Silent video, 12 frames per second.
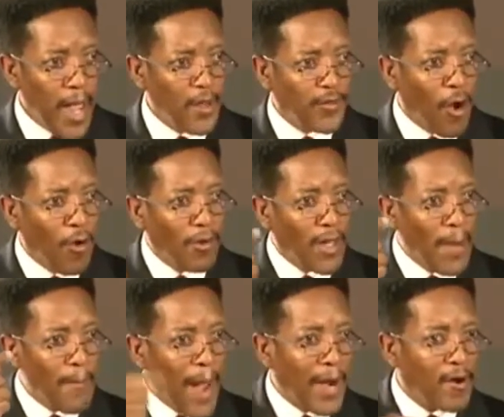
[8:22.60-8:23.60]
It is only
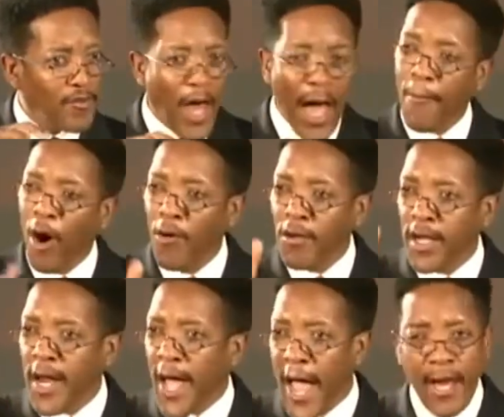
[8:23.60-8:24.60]
a matter of time.
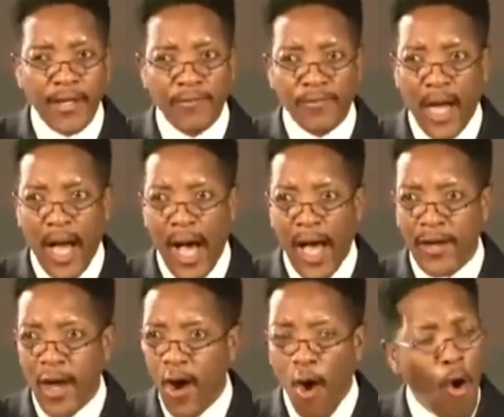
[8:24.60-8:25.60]
Only the hand of
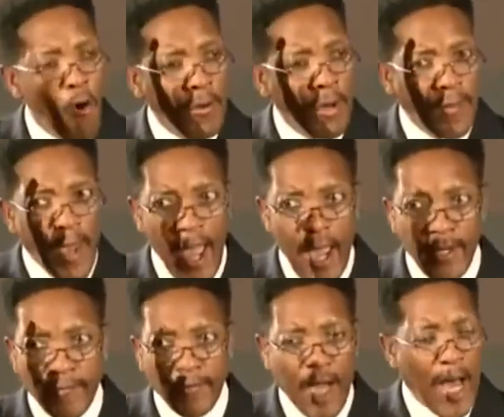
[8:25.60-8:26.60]
God, only the
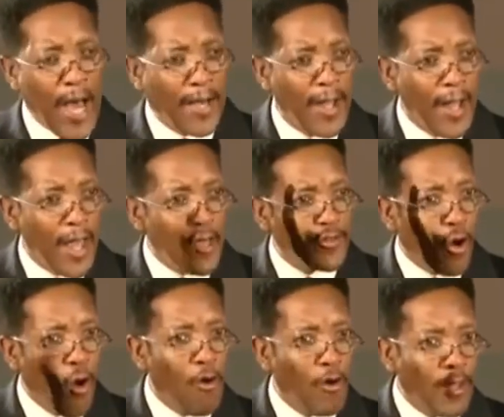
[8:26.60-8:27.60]
hand of God is
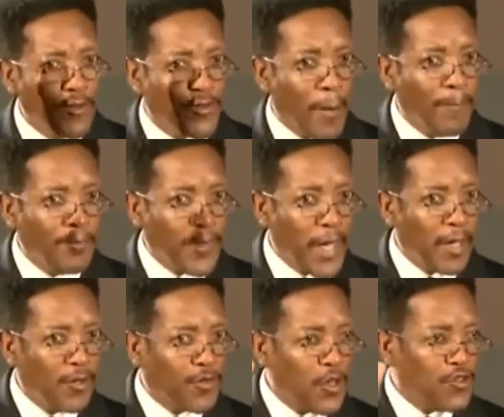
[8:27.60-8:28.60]
holding some
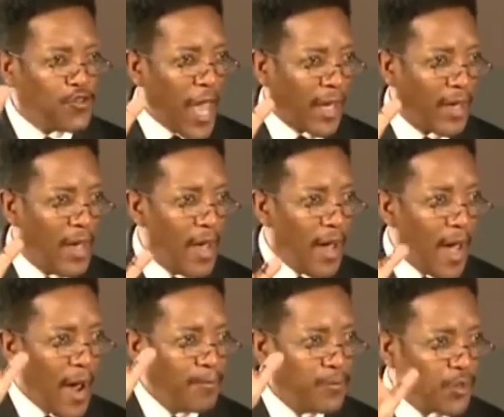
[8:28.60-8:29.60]
things in check
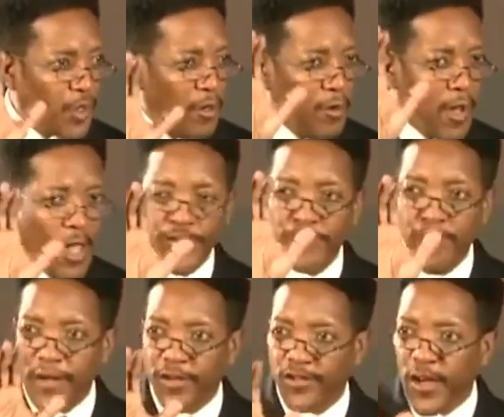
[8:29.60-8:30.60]
until his
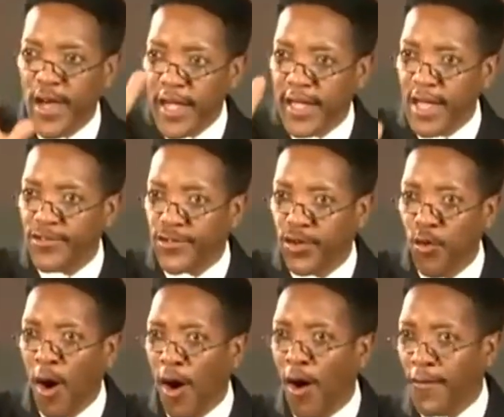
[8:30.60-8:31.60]
message gets
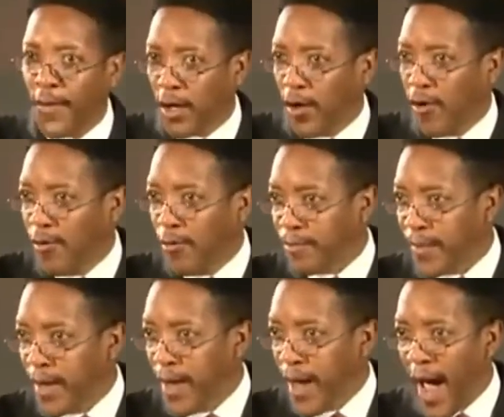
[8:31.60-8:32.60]
to all the globe
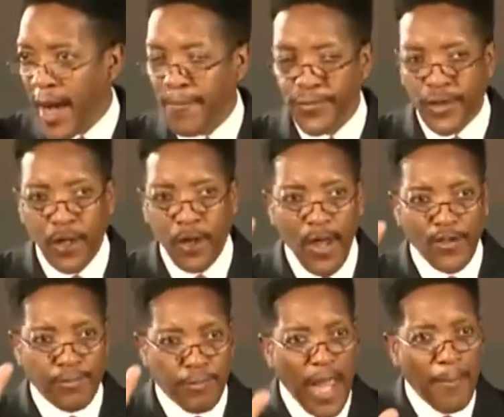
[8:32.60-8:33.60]
and until
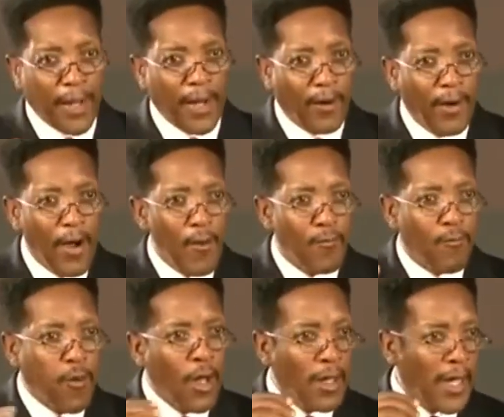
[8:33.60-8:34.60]
his people
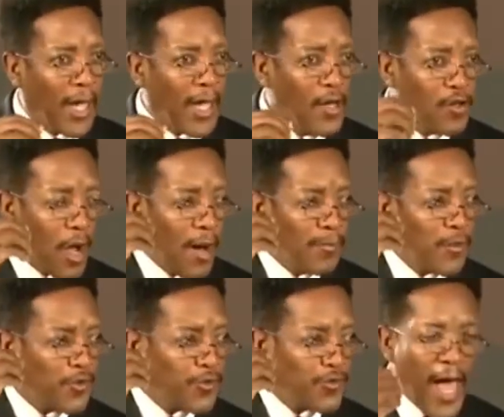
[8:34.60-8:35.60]
fully
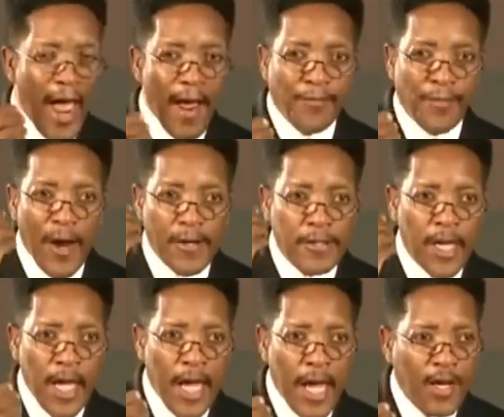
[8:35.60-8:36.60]
understand their
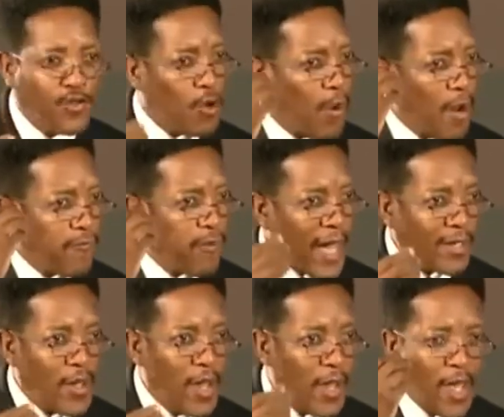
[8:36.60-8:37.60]
need to
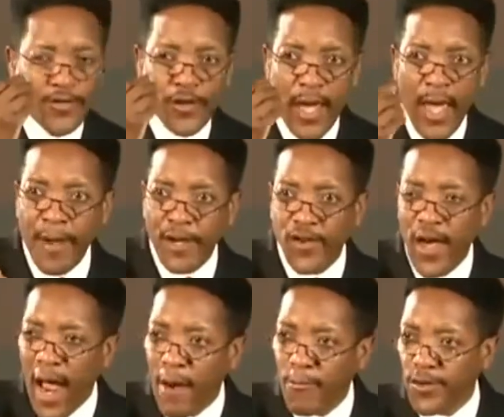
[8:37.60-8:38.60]
reflect his image
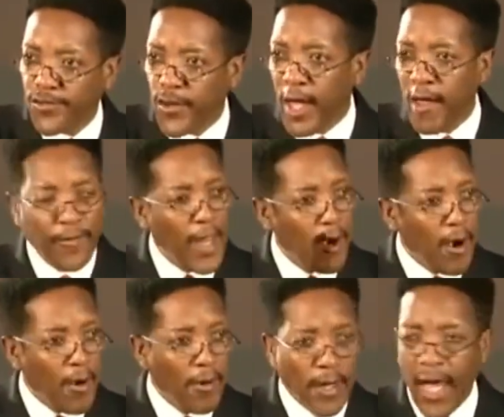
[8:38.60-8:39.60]
and receive the
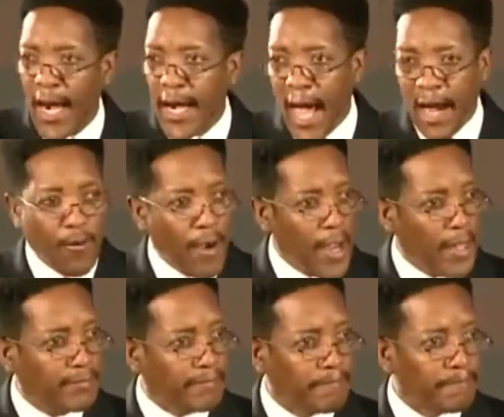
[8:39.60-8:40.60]
early and latter
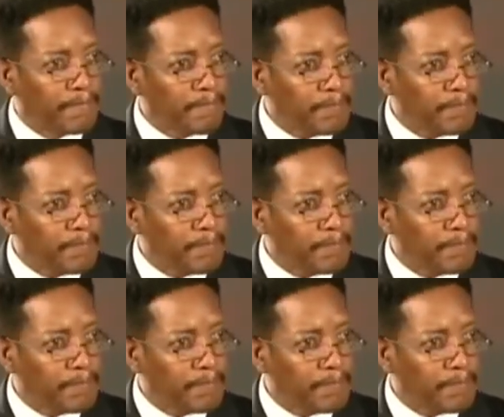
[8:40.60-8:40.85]
rain.